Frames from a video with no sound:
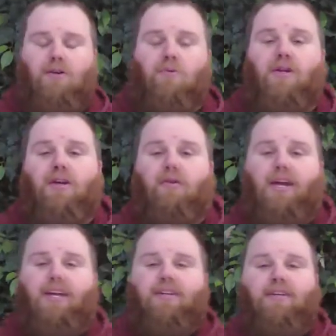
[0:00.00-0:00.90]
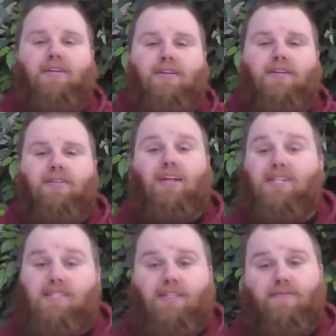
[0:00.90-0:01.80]
What a great
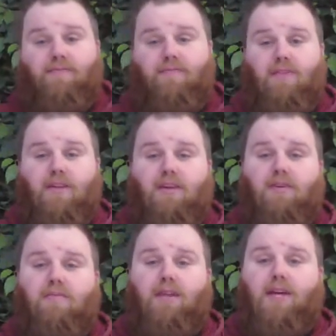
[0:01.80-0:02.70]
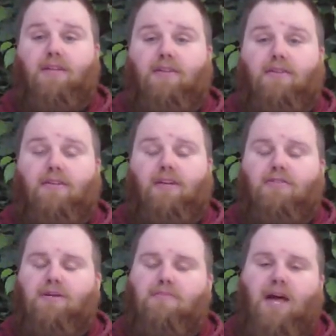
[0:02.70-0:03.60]
lesson that, you know,
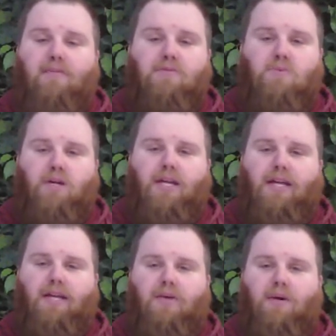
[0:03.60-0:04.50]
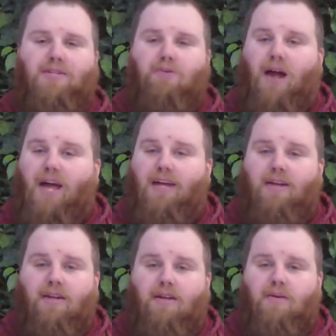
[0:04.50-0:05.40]
sometimes we try,
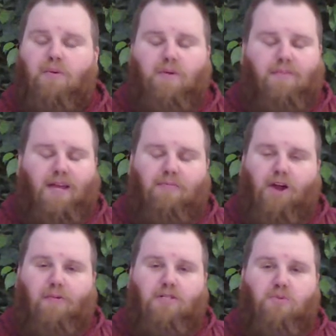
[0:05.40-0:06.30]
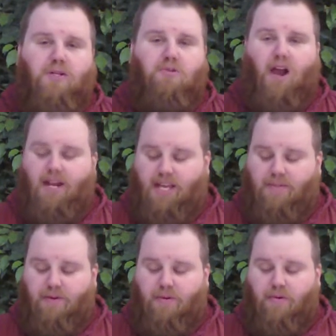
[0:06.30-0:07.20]
when we make a promise, we try to
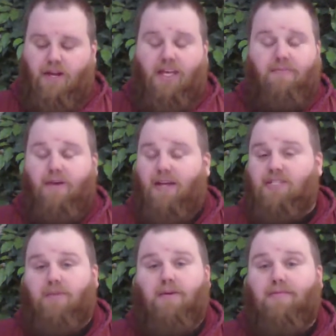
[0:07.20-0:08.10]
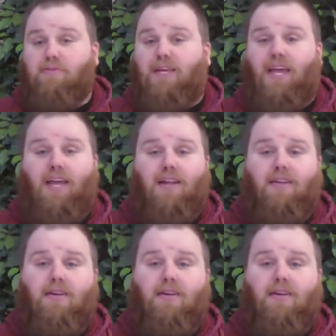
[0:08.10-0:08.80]
keep it, and we want to keep it, and sometimes we can't.